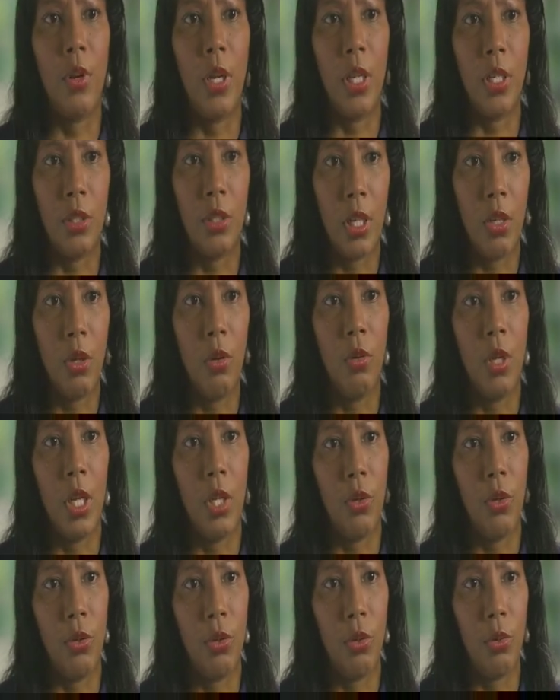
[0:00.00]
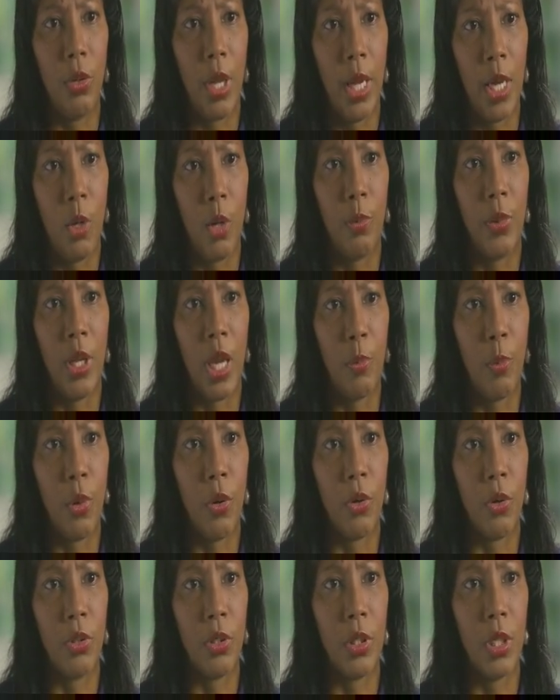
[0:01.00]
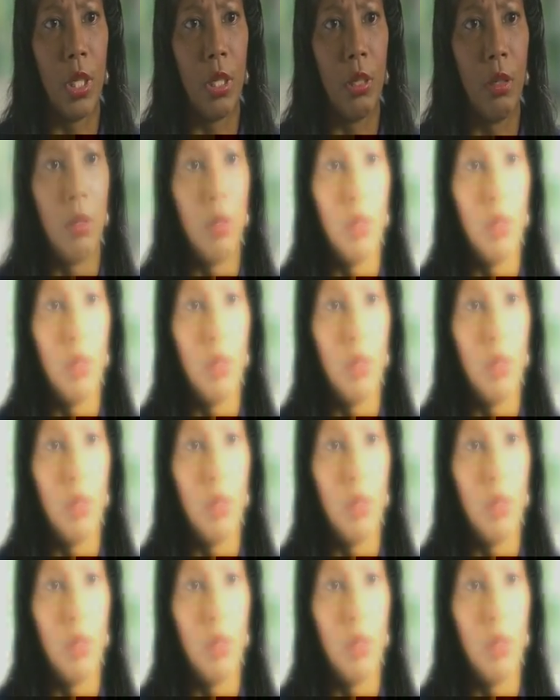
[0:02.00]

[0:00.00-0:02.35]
it is that you need to do to help that person.